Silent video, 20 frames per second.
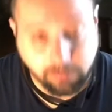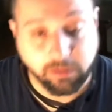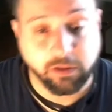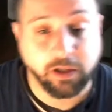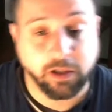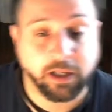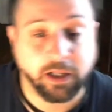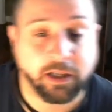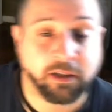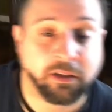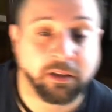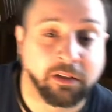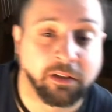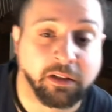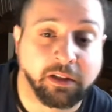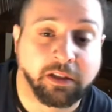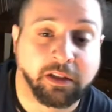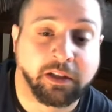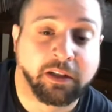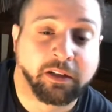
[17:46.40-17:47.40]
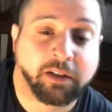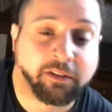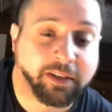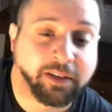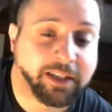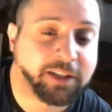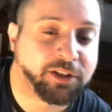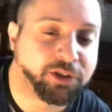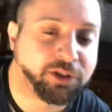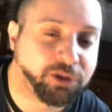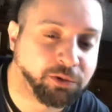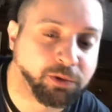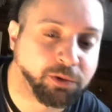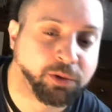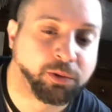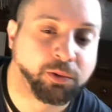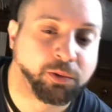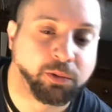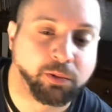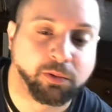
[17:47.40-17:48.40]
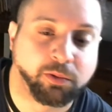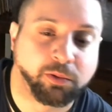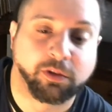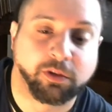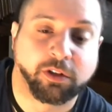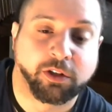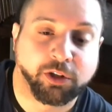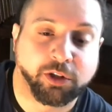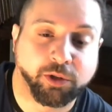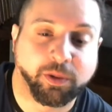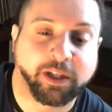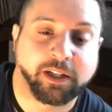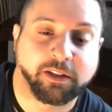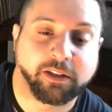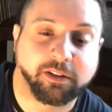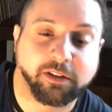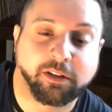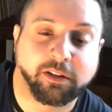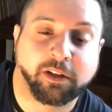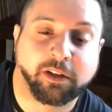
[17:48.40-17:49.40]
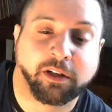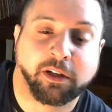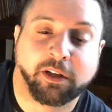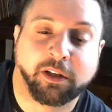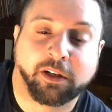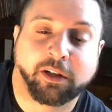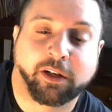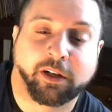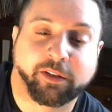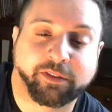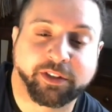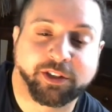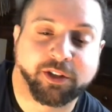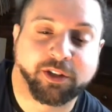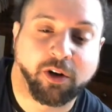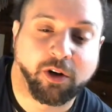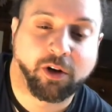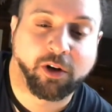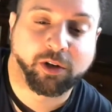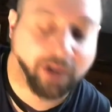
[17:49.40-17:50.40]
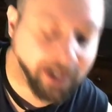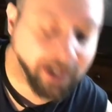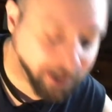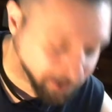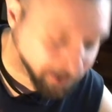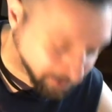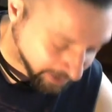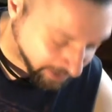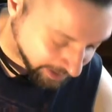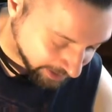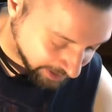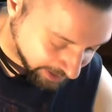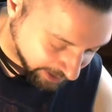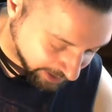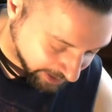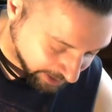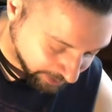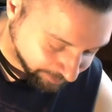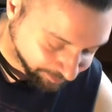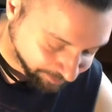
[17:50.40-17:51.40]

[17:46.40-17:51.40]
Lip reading: And, like, that's a true trait of a songwriter right there.